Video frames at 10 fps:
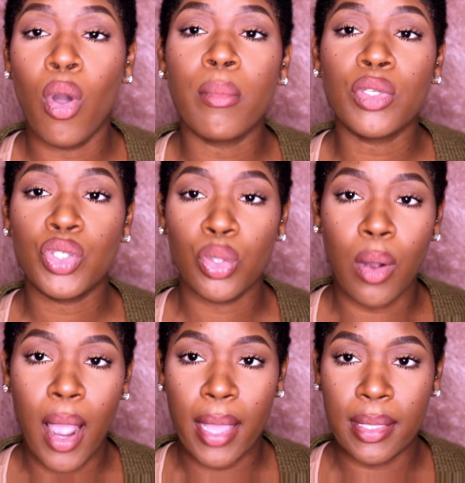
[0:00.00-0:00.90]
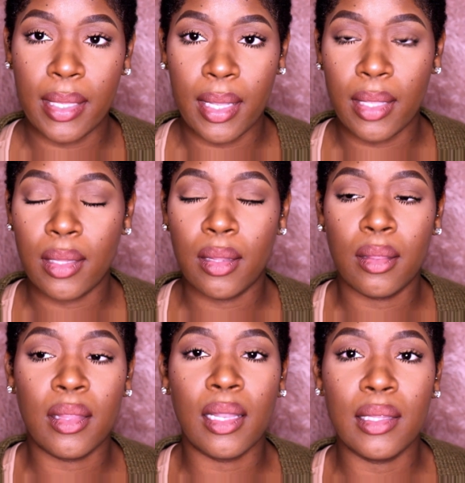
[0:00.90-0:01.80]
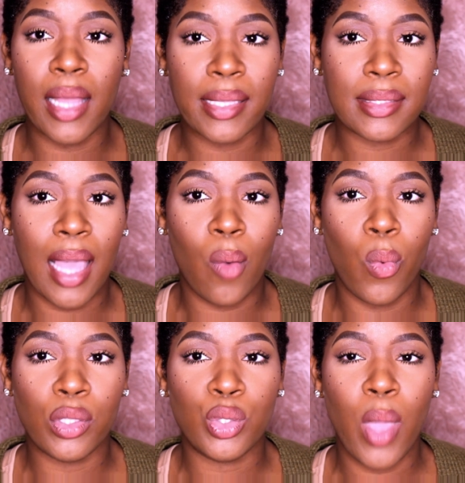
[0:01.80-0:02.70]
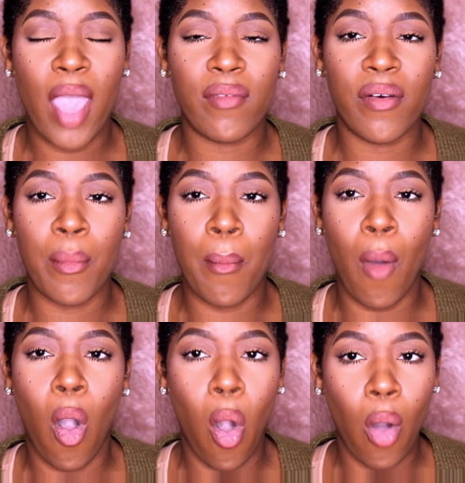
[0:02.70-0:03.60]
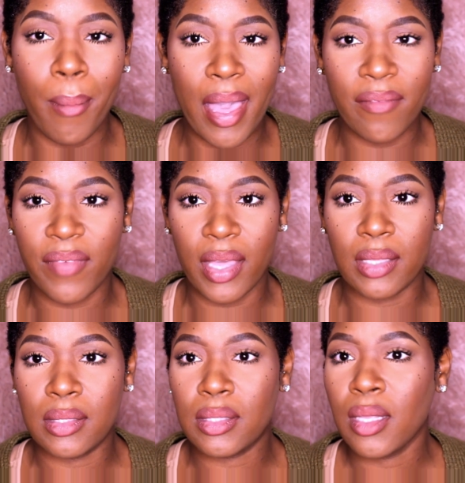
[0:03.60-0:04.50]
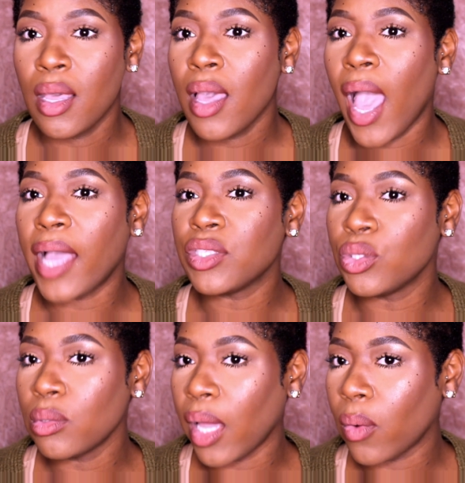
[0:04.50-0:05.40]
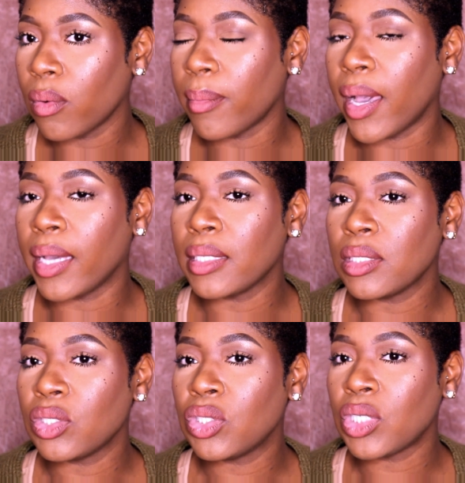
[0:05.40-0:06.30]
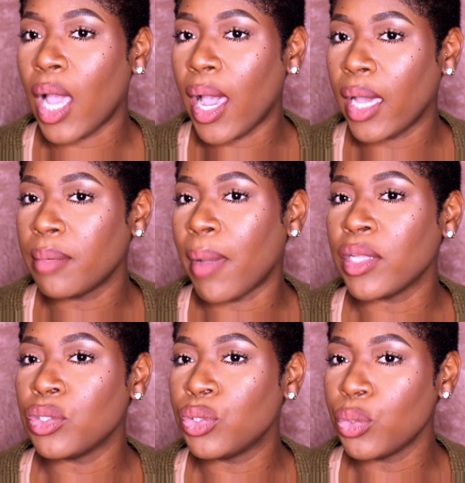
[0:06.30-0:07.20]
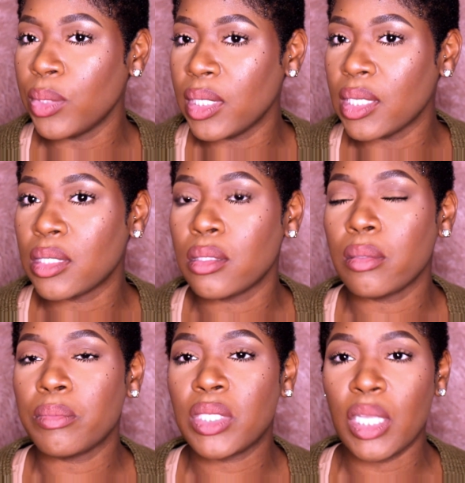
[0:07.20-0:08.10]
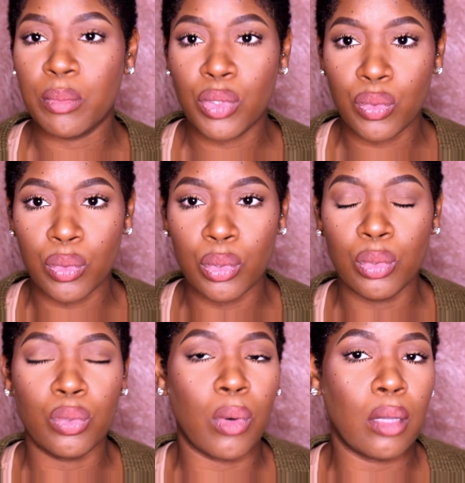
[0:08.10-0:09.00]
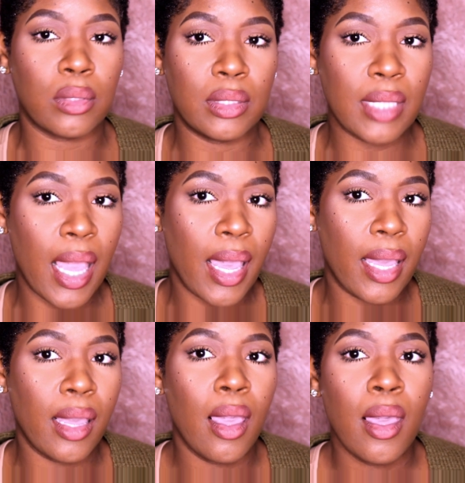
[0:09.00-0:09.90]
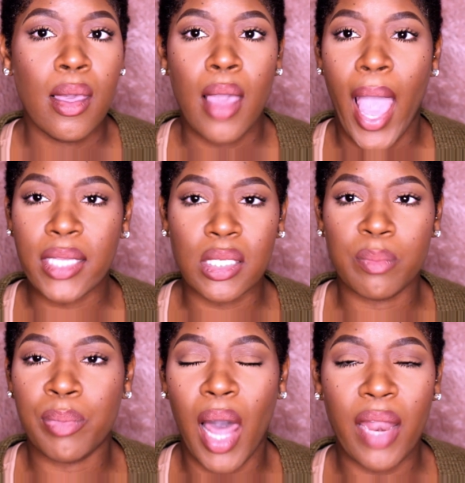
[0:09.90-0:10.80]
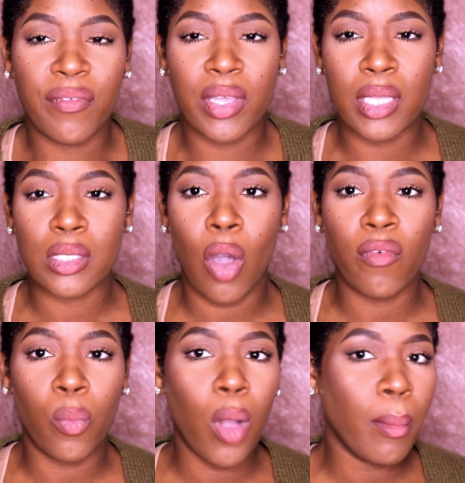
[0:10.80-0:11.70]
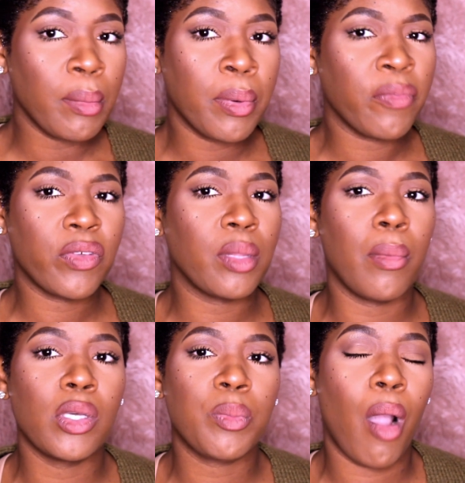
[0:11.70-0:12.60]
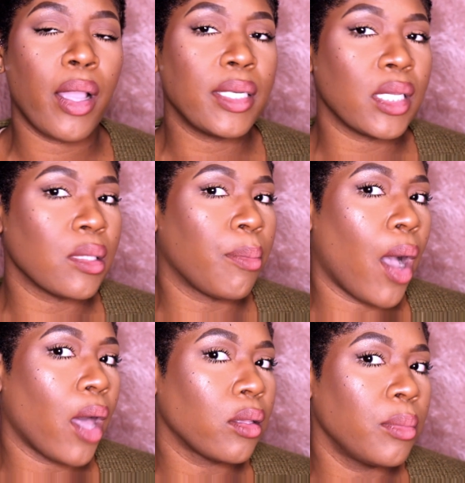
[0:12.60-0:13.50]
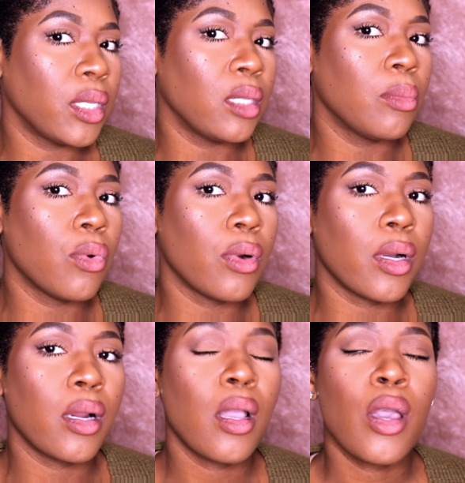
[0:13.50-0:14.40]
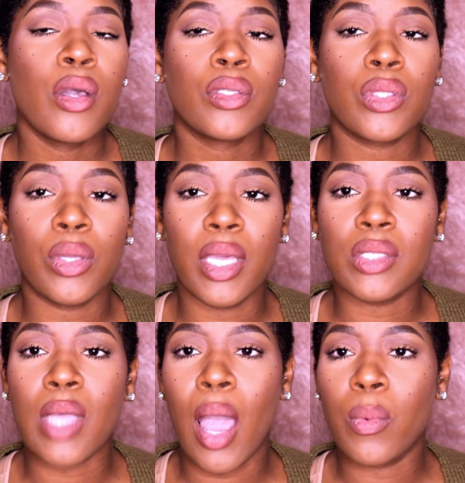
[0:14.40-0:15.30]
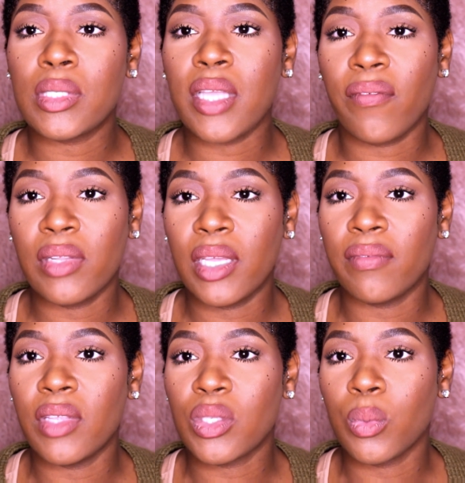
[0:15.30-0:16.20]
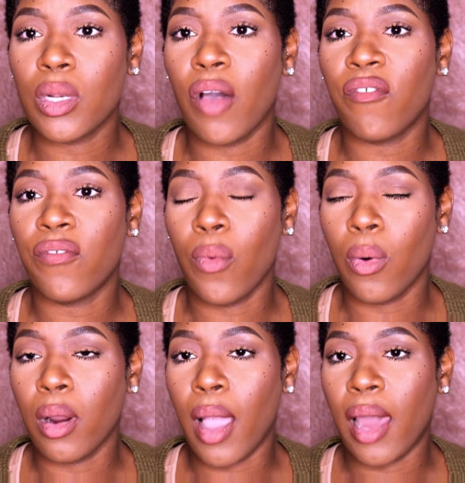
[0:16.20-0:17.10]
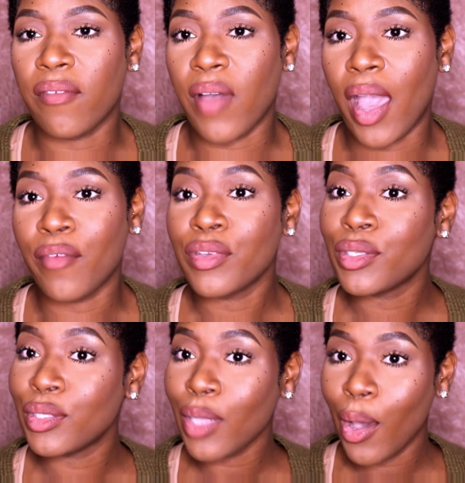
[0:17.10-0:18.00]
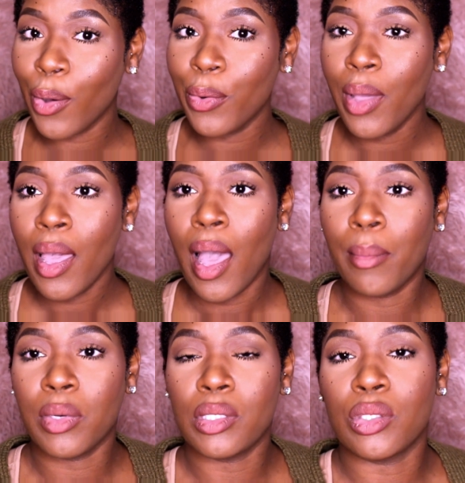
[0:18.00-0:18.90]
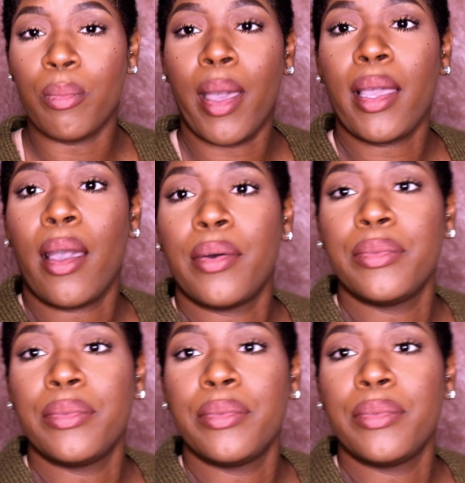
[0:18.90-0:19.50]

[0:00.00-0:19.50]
the more mature I get, the less I want to have a all matte face. I do like when my shine, my dewiness seeps throughout the day. I just blot if it gets overwhelming, but for the most part it doesn't bother me anymore. So yeah, so I would definitely give this one a 4 out of 5. So I'm going to zoom